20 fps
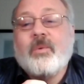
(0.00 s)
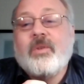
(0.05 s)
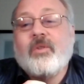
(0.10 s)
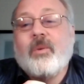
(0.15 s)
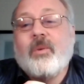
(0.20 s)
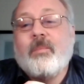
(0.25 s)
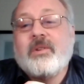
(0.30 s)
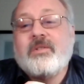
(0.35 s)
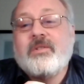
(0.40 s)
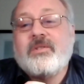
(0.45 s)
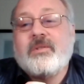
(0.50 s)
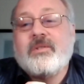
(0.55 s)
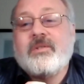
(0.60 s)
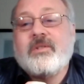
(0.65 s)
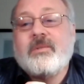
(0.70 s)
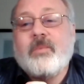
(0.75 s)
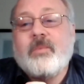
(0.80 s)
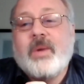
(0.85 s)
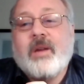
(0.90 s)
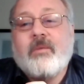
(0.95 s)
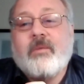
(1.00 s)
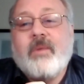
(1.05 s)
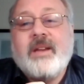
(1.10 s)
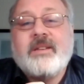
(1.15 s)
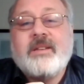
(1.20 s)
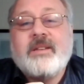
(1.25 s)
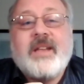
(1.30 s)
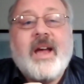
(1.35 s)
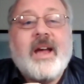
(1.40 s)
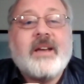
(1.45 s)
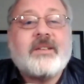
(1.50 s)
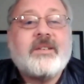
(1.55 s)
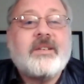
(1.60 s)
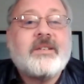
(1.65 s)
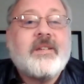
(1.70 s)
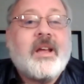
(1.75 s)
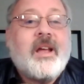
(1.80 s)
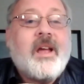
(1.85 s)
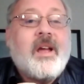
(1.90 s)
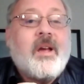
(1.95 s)
there's so much we can raise
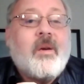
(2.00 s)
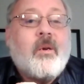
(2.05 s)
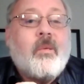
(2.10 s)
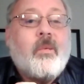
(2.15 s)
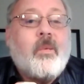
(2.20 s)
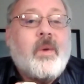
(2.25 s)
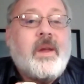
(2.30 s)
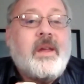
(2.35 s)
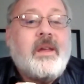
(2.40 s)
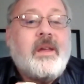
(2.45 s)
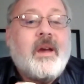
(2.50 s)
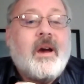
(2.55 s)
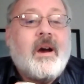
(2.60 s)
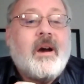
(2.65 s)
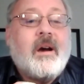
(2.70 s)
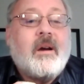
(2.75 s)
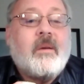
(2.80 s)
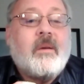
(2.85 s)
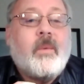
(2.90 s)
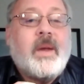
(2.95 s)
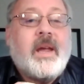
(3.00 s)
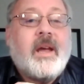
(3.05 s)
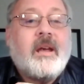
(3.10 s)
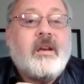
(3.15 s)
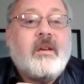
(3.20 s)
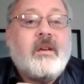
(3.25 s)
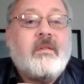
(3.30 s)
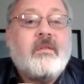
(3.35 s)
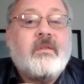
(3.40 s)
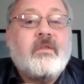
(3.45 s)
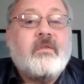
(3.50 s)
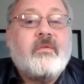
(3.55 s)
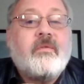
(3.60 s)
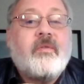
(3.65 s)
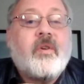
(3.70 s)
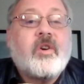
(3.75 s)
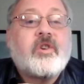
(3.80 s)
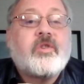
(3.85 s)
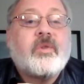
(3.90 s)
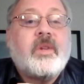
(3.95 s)
taxes. We uh, we get
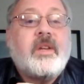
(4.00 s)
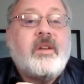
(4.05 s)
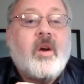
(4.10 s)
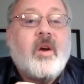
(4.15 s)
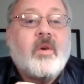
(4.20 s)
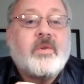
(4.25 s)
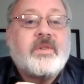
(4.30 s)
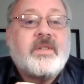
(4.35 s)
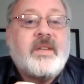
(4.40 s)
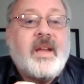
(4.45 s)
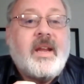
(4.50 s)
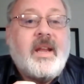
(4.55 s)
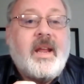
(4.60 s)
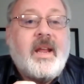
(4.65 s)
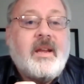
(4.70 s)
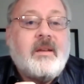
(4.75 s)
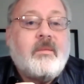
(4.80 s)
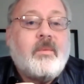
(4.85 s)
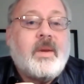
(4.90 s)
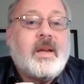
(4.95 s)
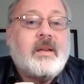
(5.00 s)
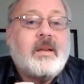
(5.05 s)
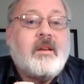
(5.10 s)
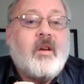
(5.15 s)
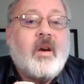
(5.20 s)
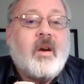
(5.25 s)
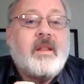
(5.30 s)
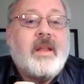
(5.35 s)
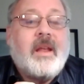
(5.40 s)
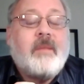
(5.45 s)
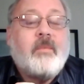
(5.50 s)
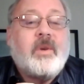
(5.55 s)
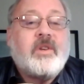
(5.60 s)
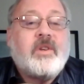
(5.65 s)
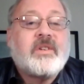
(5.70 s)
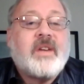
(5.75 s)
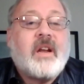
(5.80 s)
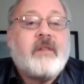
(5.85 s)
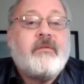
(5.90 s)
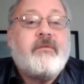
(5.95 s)
virtually no state aid. We get not, and we
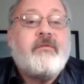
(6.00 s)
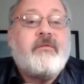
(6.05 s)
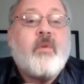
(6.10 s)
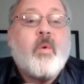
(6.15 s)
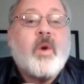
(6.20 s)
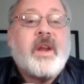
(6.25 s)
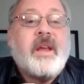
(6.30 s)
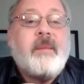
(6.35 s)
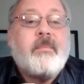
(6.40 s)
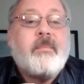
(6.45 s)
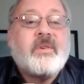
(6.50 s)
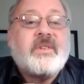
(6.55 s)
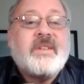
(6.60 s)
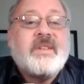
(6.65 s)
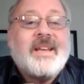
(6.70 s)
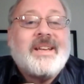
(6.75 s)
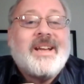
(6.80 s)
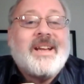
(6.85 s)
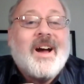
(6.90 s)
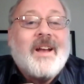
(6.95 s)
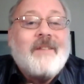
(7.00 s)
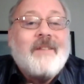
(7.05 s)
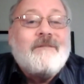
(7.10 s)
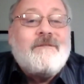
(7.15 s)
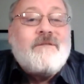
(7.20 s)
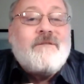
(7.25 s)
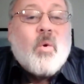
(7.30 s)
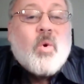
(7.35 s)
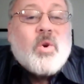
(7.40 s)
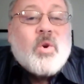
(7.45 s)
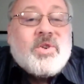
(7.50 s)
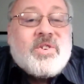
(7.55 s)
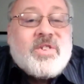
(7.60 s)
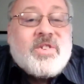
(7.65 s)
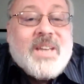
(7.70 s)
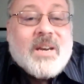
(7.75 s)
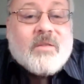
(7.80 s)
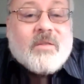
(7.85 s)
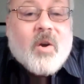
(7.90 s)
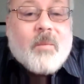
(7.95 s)
just got a 40 percent cut, four
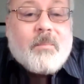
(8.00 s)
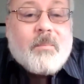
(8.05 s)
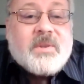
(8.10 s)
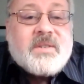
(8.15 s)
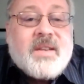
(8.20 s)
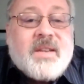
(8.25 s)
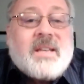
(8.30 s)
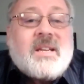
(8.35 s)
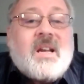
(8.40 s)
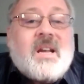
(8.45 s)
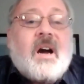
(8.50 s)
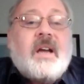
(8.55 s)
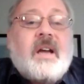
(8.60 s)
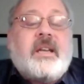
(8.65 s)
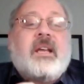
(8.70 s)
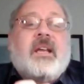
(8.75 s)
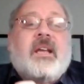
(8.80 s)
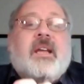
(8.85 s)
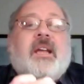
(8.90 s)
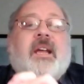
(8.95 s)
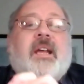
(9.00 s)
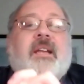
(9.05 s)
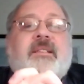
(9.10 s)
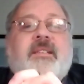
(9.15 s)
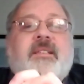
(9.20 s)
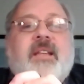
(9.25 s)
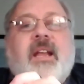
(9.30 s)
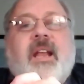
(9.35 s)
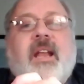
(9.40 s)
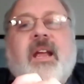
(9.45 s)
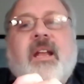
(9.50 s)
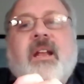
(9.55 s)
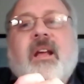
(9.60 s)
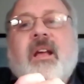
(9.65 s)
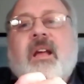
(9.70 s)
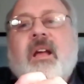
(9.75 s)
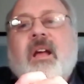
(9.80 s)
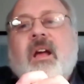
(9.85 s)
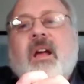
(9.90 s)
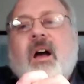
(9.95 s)
zero percent cut in state aid,
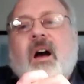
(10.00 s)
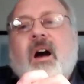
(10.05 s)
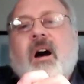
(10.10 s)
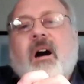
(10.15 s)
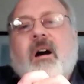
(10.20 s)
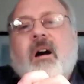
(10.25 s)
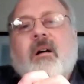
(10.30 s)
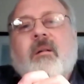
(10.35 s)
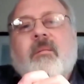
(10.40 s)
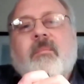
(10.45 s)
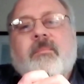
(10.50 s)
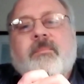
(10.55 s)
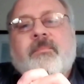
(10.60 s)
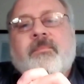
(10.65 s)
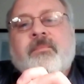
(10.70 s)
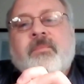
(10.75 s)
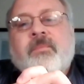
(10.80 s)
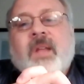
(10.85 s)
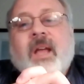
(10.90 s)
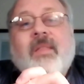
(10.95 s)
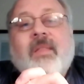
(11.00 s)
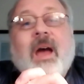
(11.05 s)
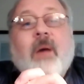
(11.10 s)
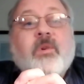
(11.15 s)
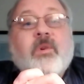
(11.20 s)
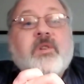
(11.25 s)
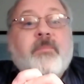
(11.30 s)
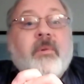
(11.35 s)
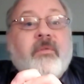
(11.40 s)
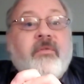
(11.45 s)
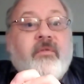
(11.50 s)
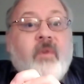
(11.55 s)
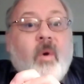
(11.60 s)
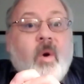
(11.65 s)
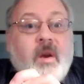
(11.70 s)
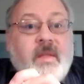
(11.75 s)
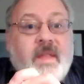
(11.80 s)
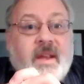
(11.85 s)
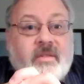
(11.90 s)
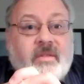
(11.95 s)
um, and that was
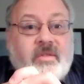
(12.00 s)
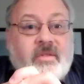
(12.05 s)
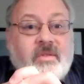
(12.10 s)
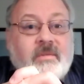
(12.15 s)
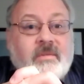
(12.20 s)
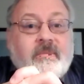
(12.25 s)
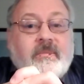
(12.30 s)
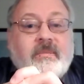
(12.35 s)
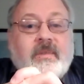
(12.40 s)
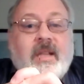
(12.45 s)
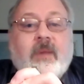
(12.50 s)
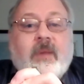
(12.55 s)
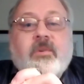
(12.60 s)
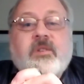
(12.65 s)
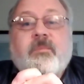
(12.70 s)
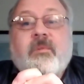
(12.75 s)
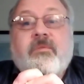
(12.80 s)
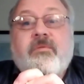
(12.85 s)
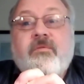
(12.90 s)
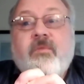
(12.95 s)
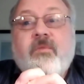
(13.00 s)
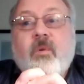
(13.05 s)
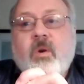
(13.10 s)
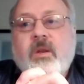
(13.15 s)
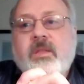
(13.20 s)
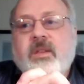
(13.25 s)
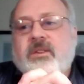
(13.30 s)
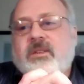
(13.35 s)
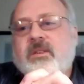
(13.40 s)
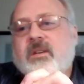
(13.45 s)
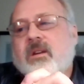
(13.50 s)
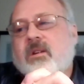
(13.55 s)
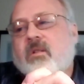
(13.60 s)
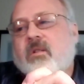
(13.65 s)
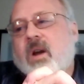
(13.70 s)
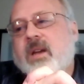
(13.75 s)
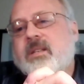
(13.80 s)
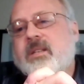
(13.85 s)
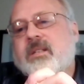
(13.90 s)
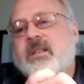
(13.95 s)
before this. That was before this uh,
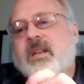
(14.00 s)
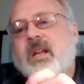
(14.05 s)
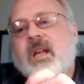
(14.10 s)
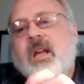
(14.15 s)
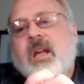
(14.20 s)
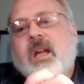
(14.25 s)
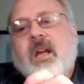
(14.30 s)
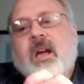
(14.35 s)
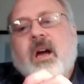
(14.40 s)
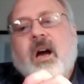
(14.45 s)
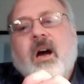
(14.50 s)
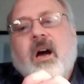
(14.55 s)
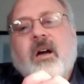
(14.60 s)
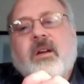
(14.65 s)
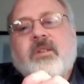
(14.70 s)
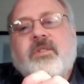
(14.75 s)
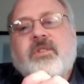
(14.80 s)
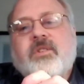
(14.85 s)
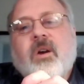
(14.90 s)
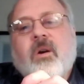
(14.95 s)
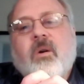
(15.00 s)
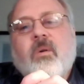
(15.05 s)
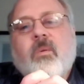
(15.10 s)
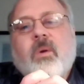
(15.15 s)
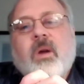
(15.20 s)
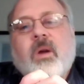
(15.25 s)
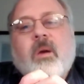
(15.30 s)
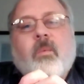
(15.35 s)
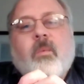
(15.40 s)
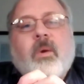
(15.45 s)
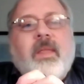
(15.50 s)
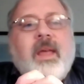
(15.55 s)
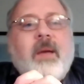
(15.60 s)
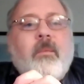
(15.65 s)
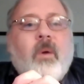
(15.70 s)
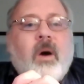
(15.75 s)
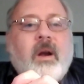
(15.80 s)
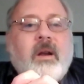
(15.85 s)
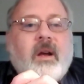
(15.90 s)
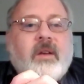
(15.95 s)
crisis. Uh, so when they
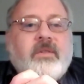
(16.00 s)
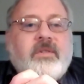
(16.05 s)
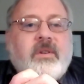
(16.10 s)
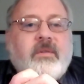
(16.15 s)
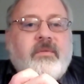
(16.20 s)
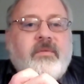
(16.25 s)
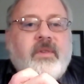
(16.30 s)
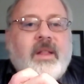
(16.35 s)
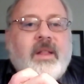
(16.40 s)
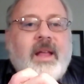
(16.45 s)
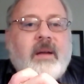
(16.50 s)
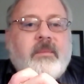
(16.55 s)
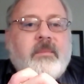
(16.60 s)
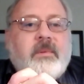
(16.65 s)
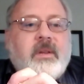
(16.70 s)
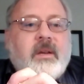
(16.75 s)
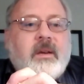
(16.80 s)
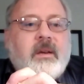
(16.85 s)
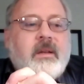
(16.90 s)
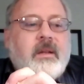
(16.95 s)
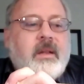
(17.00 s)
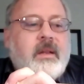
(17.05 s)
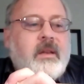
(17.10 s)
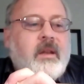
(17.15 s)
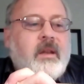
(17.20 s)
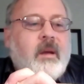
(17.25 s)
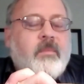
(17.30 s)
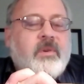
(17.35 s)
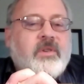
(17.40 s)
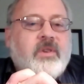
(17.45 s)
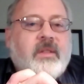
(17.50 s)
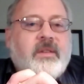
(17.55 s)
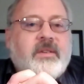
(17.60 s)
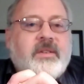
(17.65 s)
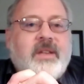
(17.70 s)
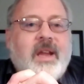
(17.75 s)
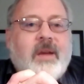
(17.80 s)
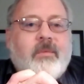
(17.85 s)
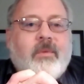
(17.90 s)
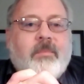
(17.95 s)
want us to fill out the numbers on the
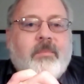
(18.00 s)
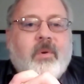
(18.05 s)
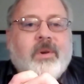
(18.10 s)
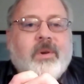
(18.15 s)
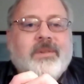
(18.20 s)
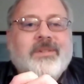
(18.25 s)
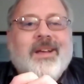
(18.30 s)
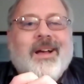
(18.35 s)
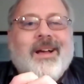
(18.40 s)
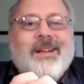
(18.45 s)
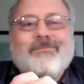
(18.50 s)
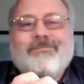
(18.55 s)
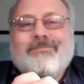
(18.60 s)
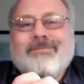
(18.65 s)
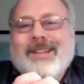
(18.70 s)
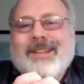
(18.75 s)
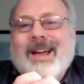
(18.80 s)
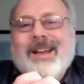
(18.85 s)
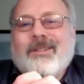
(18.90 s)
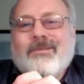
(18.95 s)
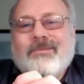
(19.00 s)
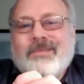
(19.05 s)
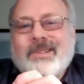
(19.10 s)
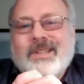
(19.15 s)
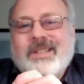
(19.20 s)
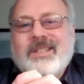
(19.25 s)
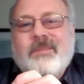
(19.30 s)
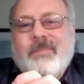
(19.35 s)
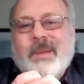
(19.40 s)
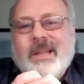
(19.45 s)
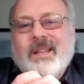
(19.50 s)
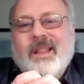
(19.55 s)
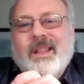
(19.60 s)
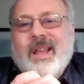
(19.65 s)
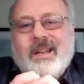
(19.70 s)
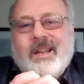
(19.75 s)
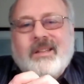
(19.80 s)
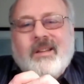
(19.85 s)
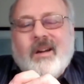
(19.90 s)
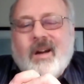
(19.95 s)
state reports, I don't really spend a
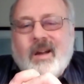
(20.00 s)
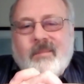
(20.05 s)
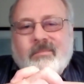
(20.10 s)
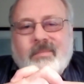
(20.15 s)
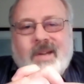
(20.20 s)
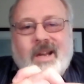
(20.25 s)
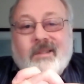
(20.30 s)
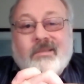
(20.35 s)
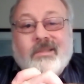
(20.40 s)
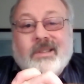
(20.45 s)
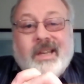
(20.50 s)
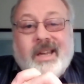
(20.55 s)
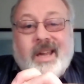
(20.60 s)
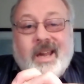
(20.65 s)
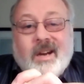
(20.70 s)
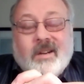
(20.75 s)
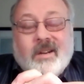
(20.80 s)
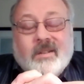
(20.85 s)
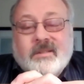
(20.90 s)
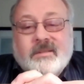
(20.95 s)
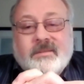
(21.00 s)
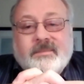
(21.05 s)
lot of time. I don't really care.